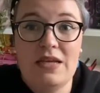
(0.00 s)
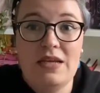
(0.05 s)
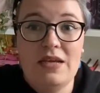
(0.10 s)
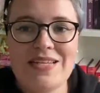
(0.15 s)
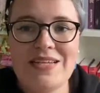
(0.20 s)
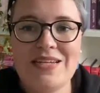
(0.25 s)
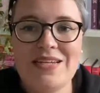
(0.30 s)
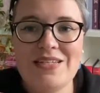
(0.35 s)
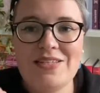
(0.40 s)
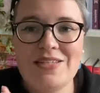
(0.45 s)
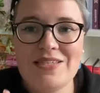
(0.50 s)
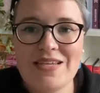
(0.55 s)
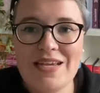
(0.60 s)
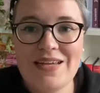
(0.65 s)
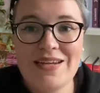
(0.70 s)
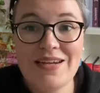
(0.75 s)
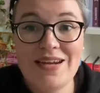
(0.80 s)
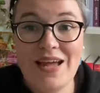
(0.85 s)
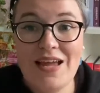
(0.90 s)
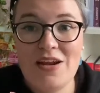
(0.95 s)
Basically, to say
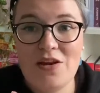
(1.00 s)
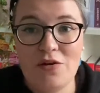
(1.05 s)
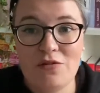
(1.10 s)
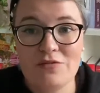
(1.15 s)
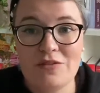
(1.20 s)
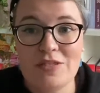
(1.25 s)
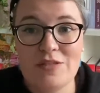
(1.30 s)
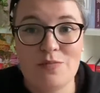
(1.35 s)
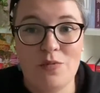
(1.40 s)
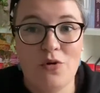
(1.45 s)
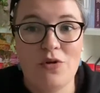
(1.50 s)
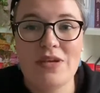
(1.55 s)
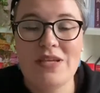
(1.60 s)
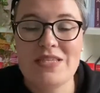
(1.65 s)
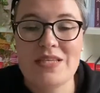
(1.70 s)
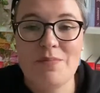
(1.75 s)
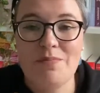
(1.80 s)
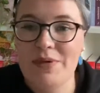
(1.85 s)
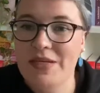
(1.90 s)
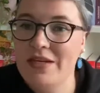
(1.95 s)
that I love this book is
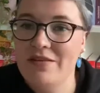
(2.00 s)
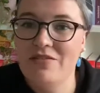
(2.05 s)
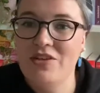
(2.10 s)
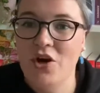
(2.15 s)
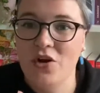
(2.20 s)
a bit of an